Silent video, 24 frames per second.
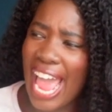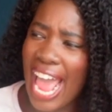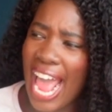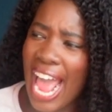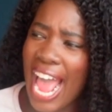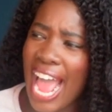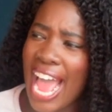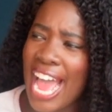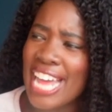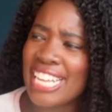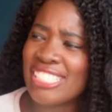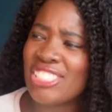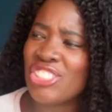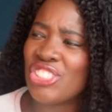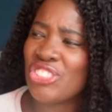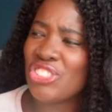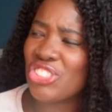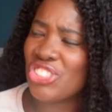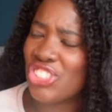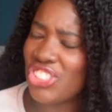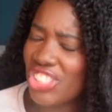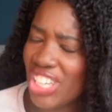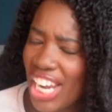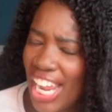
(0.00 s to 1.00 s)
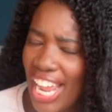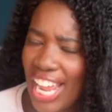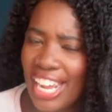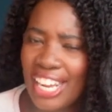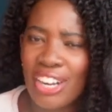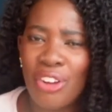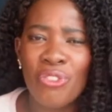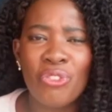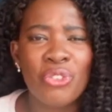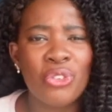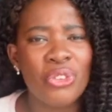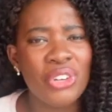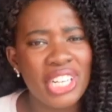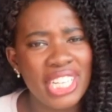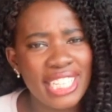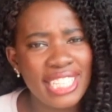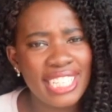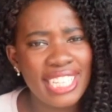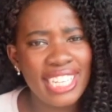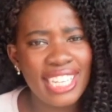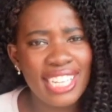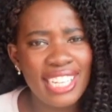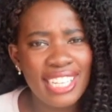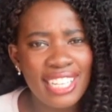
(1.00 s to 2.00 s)
ass chick.
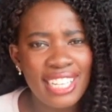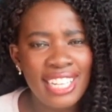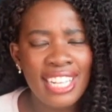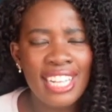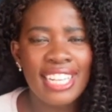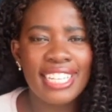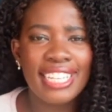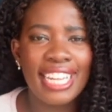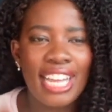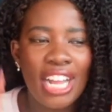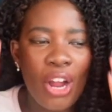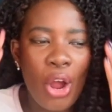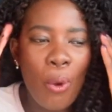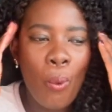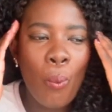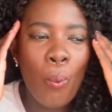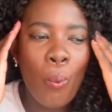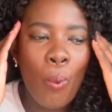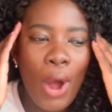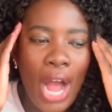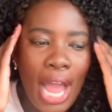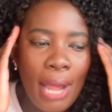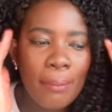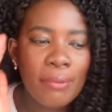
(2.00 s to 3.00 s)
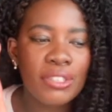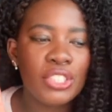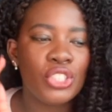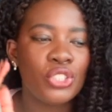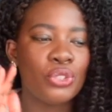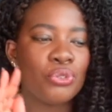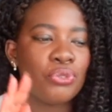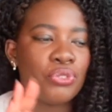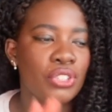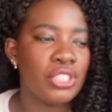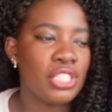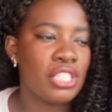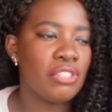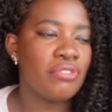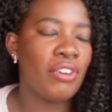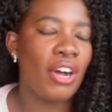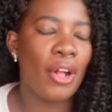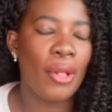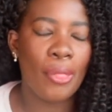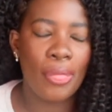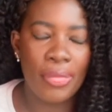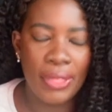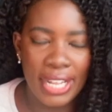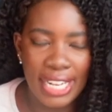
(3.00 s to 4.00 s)
Really? Like, why would you, first of
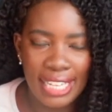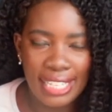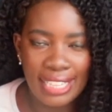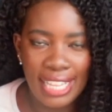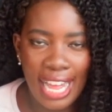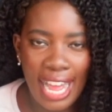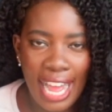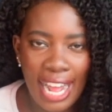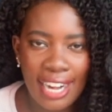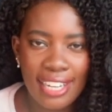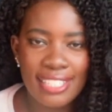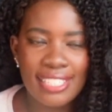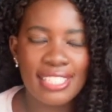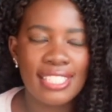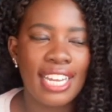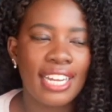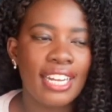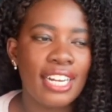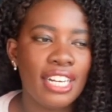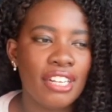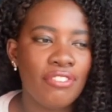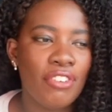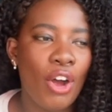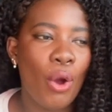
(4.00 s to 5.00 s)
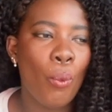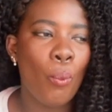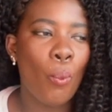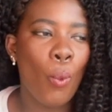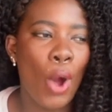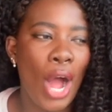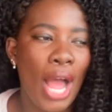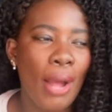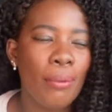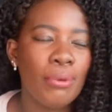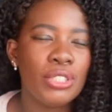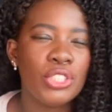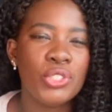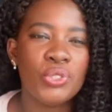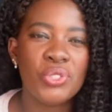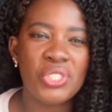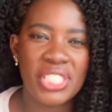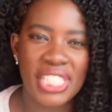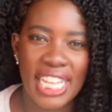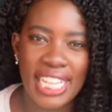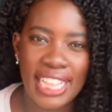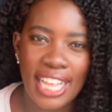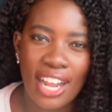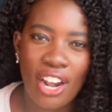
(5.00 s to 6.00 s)
all, think that? Second of all, why would you
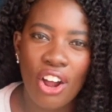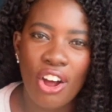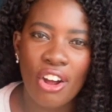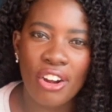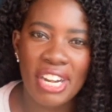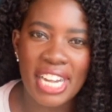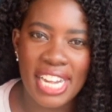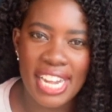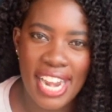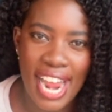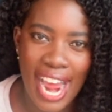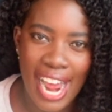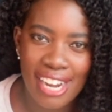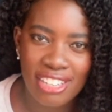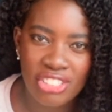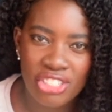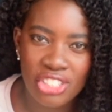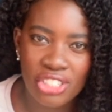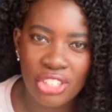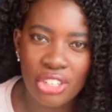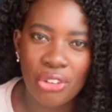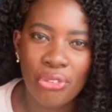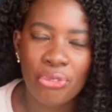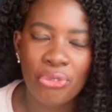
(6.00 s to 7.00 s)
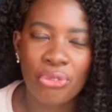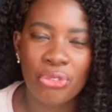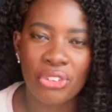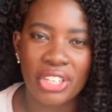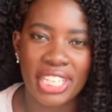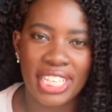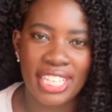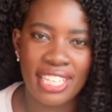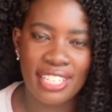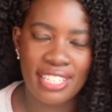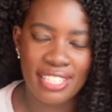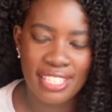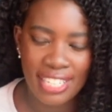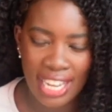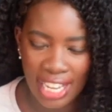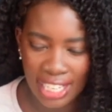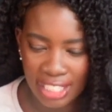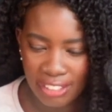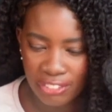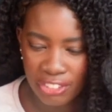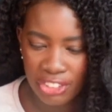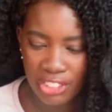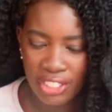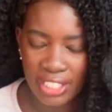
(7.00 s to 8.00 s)
say that on national freaking
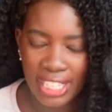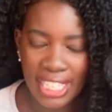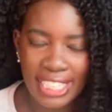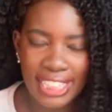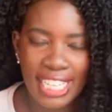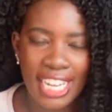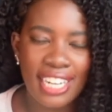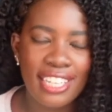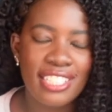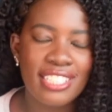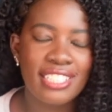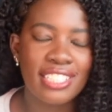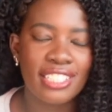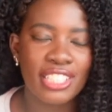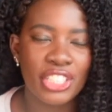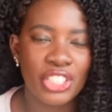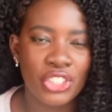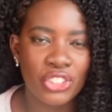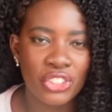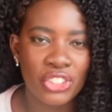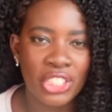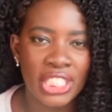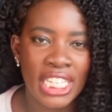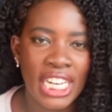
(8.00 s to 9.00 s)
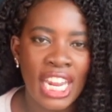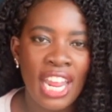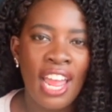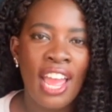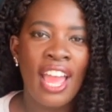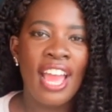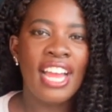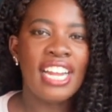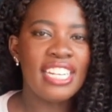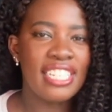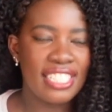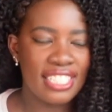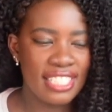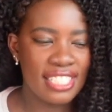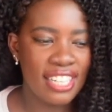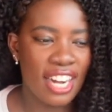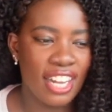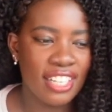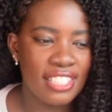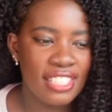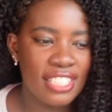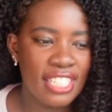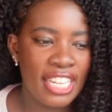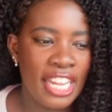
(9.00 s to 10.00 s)
television? Like, that is literally
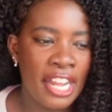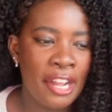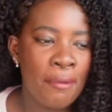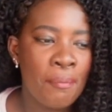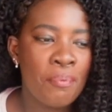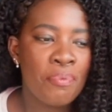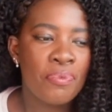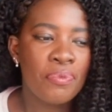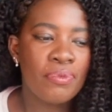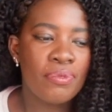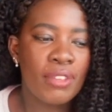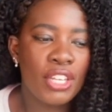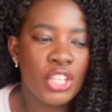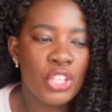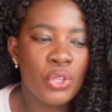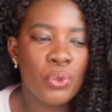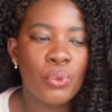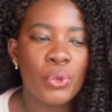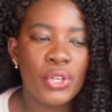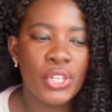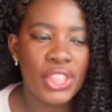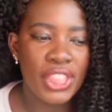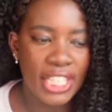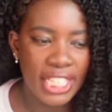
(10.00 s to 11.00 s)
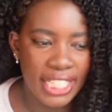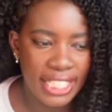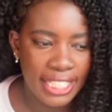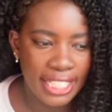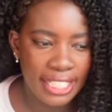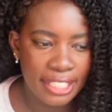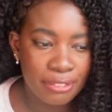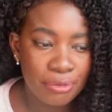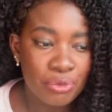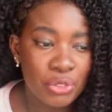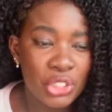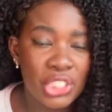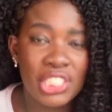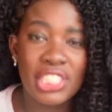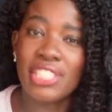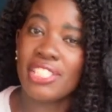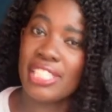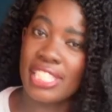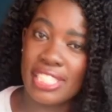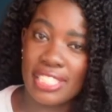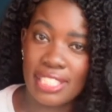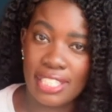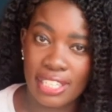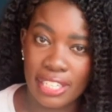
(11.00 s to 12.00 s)
disgusting that you were thinking,
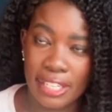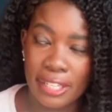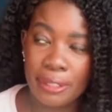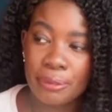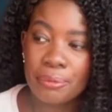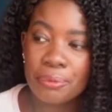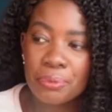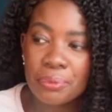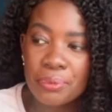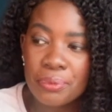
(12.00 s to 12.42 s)
seriously,